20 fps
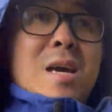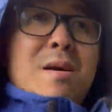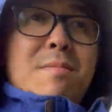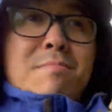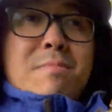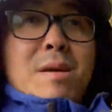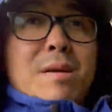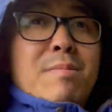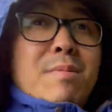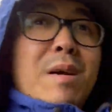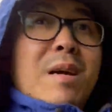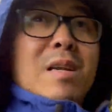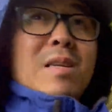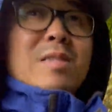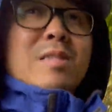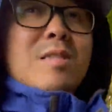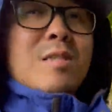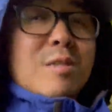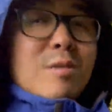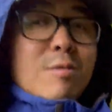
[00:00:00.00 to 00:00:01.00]
maybe I need
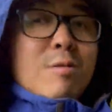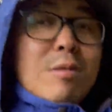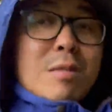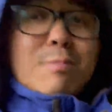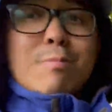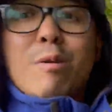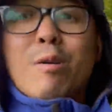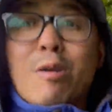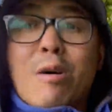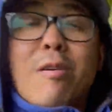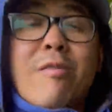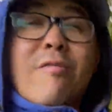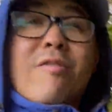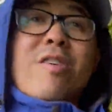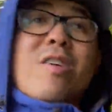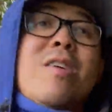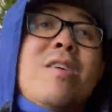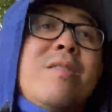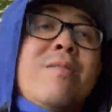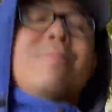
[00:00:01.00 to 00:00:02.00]
to do this more
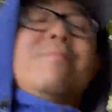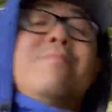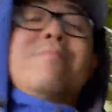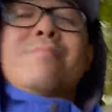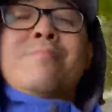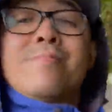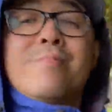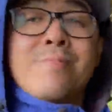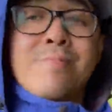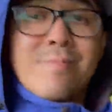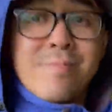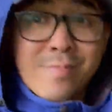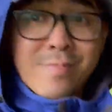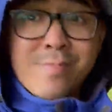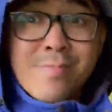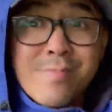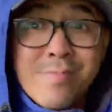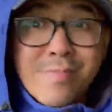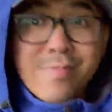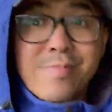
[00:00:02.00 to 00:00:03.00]
often.
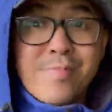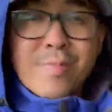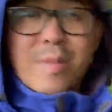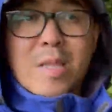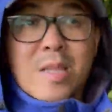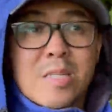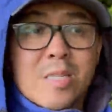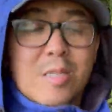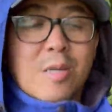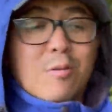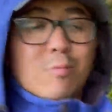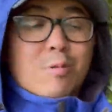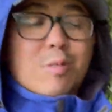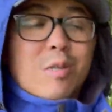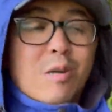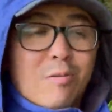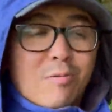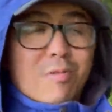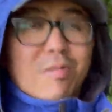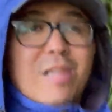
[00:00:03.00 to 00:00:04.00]
So
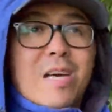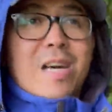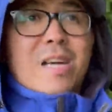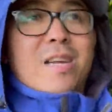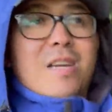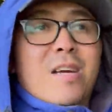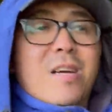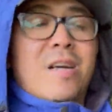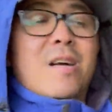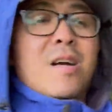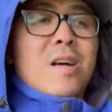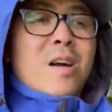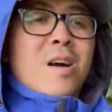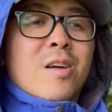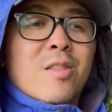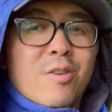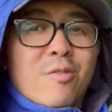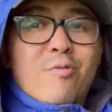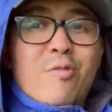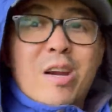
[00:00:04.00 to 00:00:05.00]
don't let
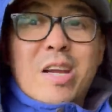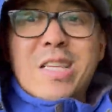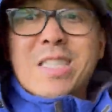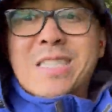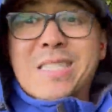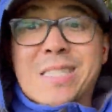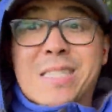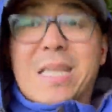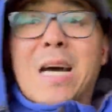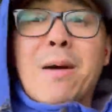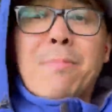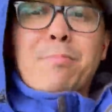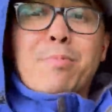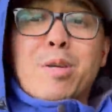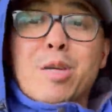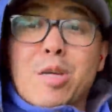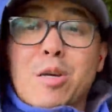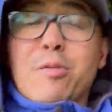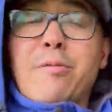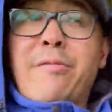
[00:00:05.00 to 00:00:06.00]
the rain stop
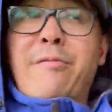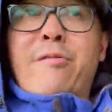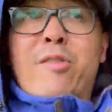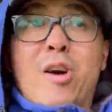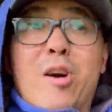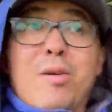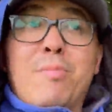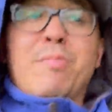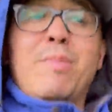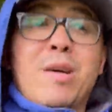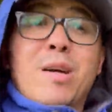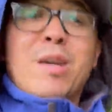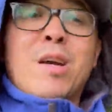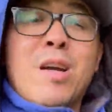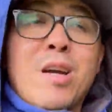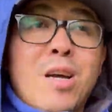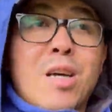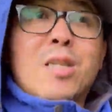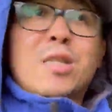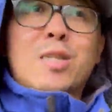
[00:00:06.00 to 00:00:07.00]
you from
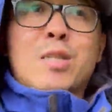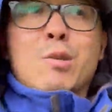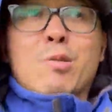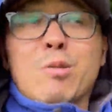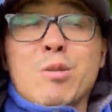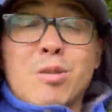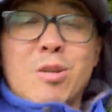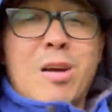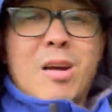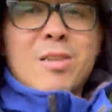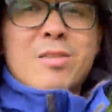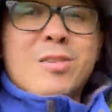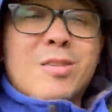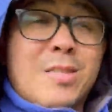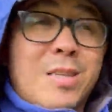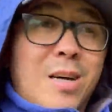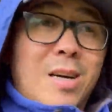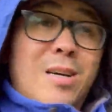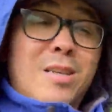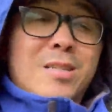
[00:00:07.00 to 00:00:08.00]
doing your
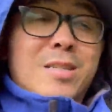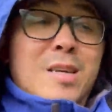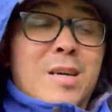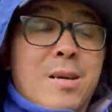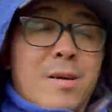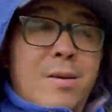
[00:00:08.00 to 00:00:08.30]
exercise.